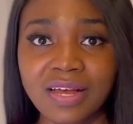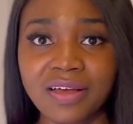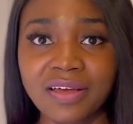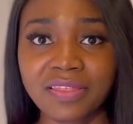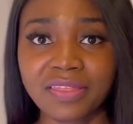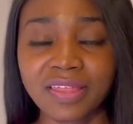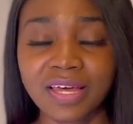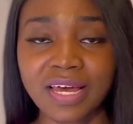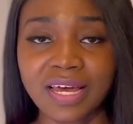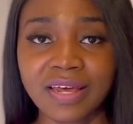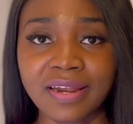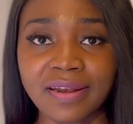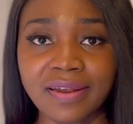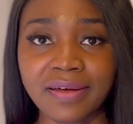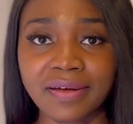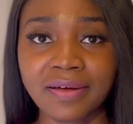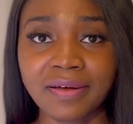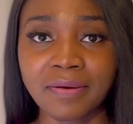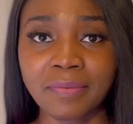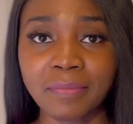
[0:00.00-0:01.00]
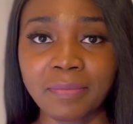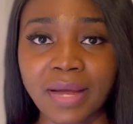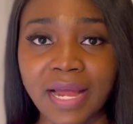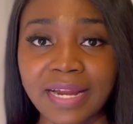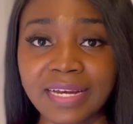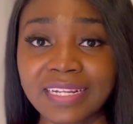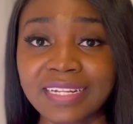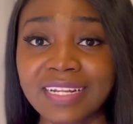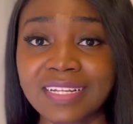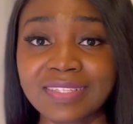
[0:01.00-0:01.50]
that I
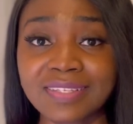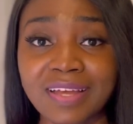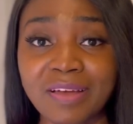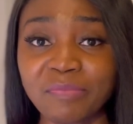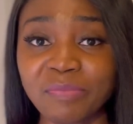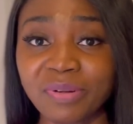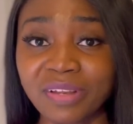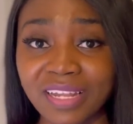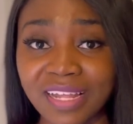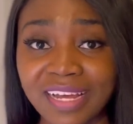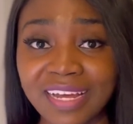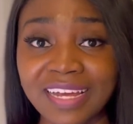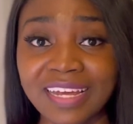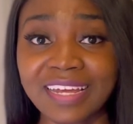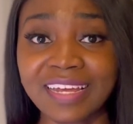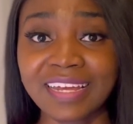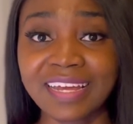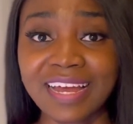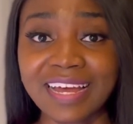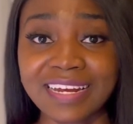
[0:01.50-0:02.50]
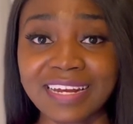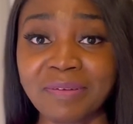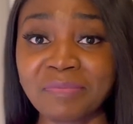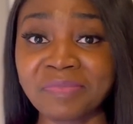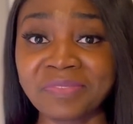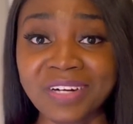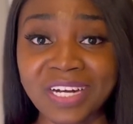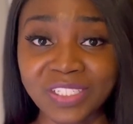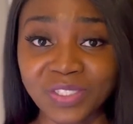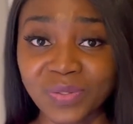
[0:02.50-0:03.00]
needed to apply, and I'm
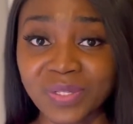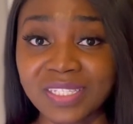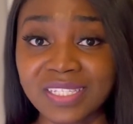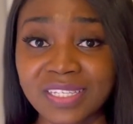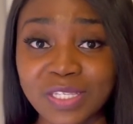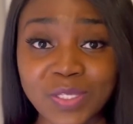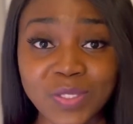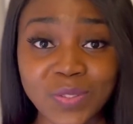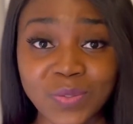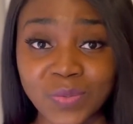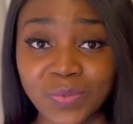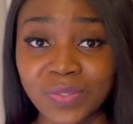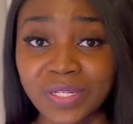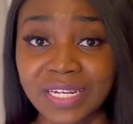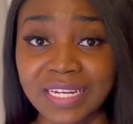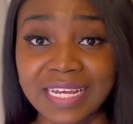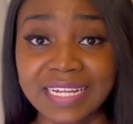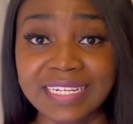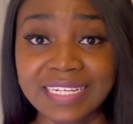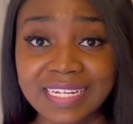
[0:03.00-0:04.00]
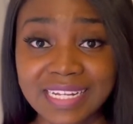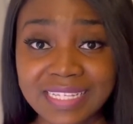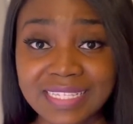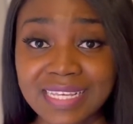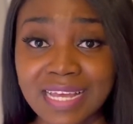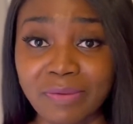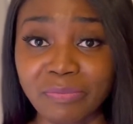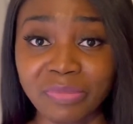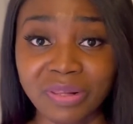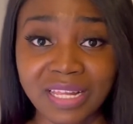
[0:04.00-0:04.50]
graduating soon, and I needed
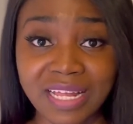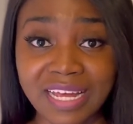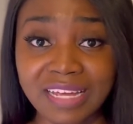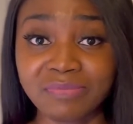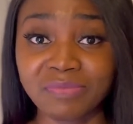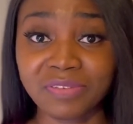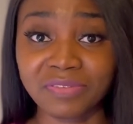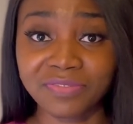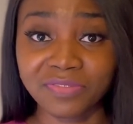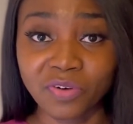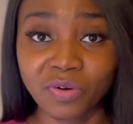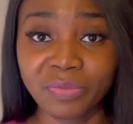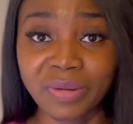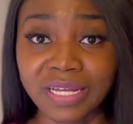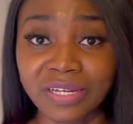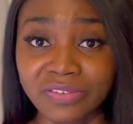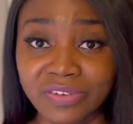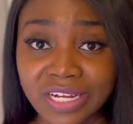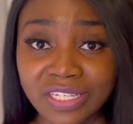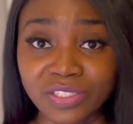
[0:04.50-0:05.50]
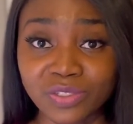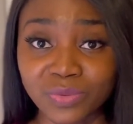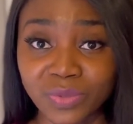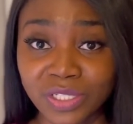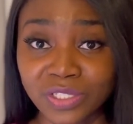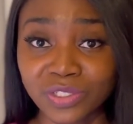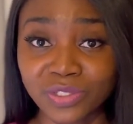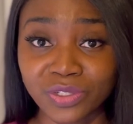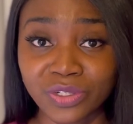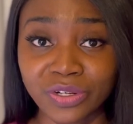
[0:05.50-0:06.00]
to apply before my
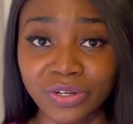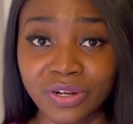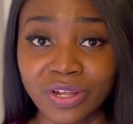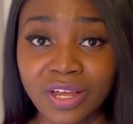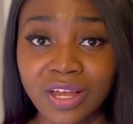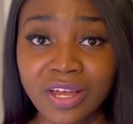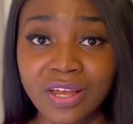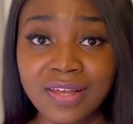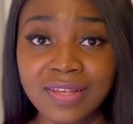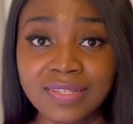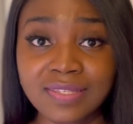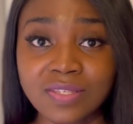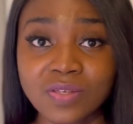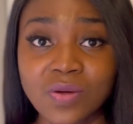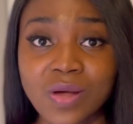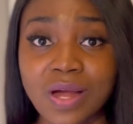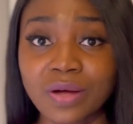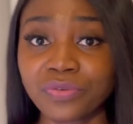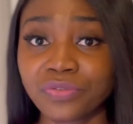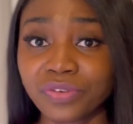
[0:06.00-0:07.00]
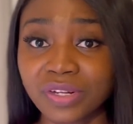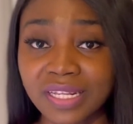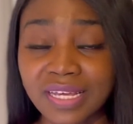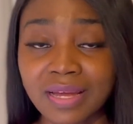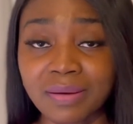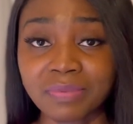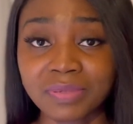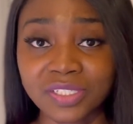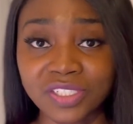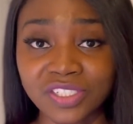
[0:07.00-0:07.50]
graduation. So I really
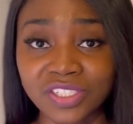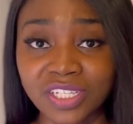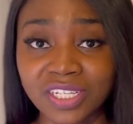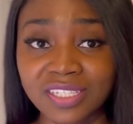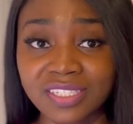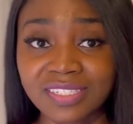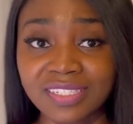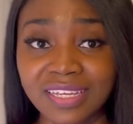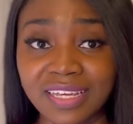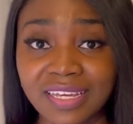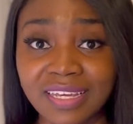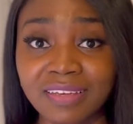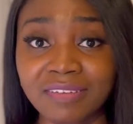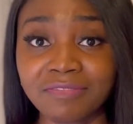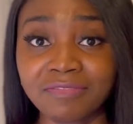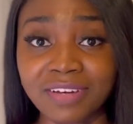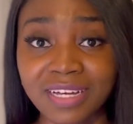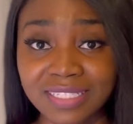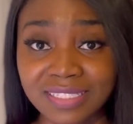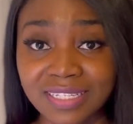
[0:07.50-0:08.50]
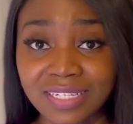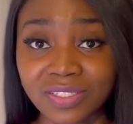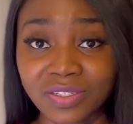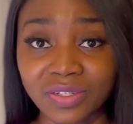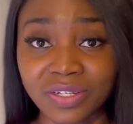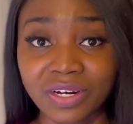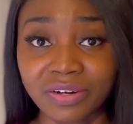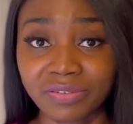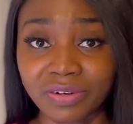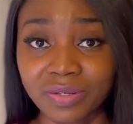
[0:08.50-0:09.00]
appreciate a faster
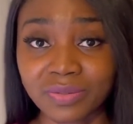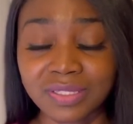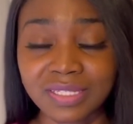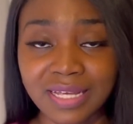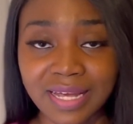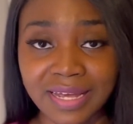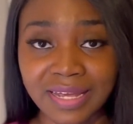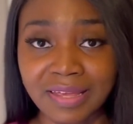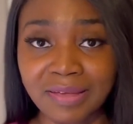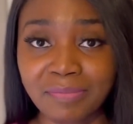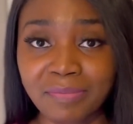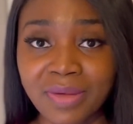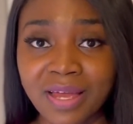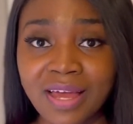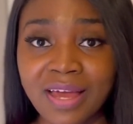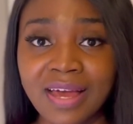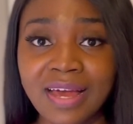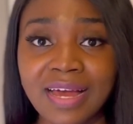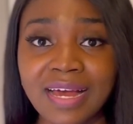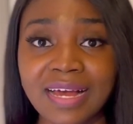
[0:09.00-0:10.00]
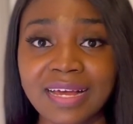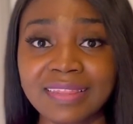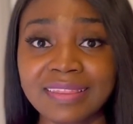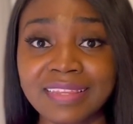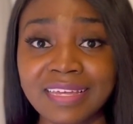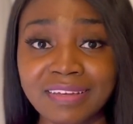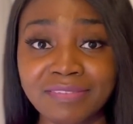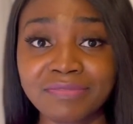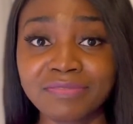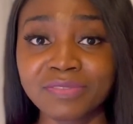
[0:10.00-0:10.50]
turnaround time, and
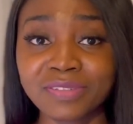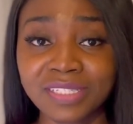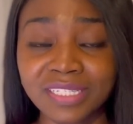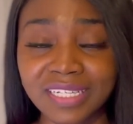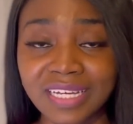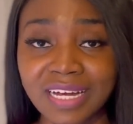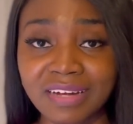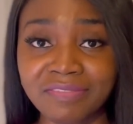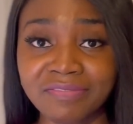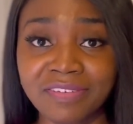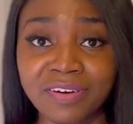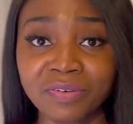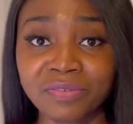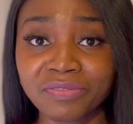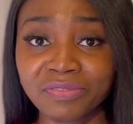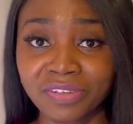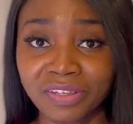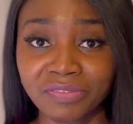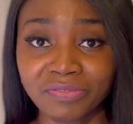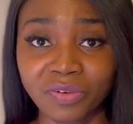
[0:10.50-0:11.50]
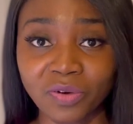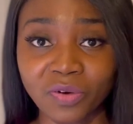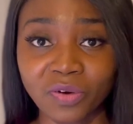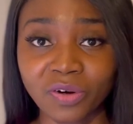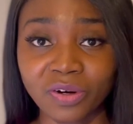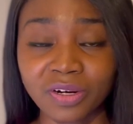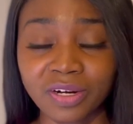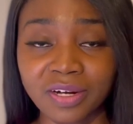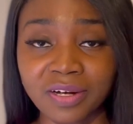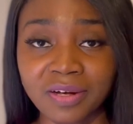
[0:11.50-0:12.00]
thankfully I found favor.